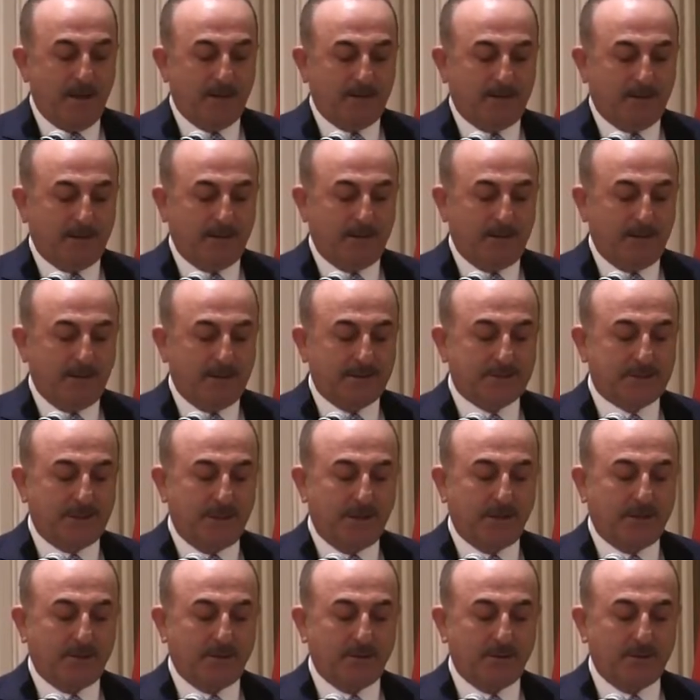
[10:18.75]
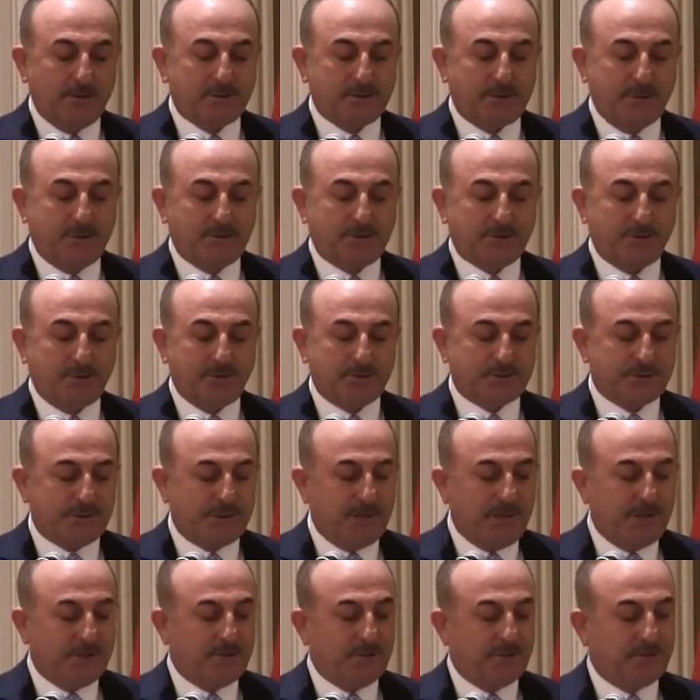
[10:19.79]
The list includes issues
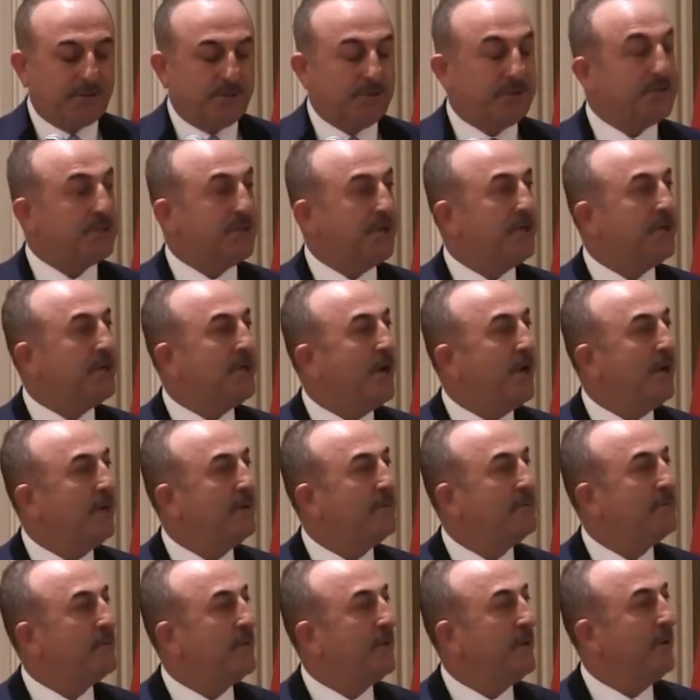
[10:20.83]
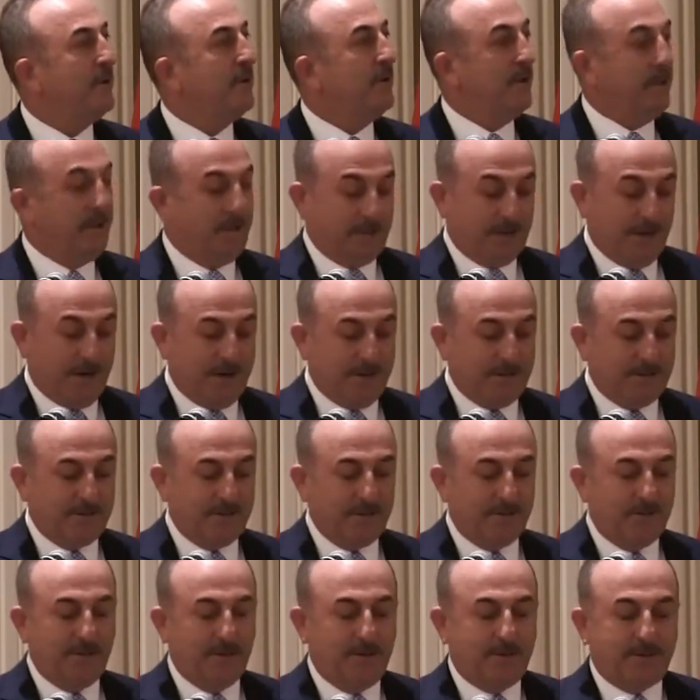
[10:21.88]
related to Syria,
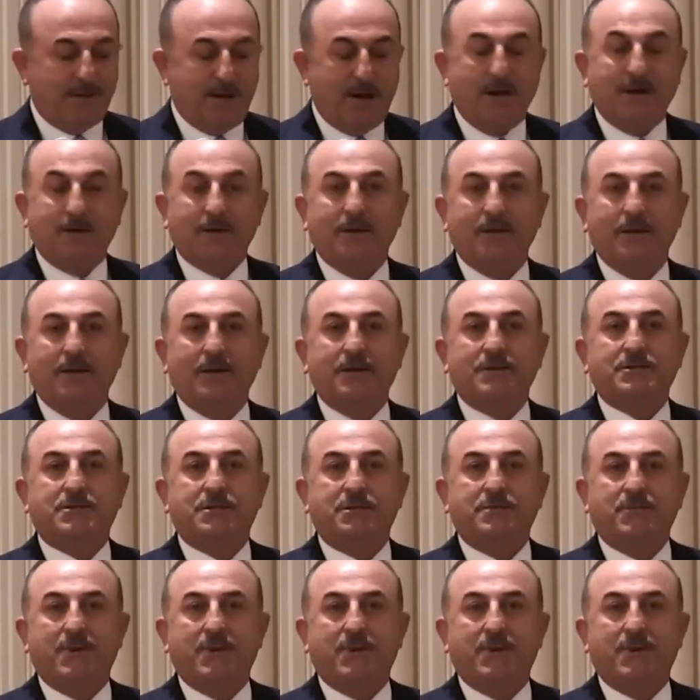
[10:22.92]
Iran, Iraq, Eastern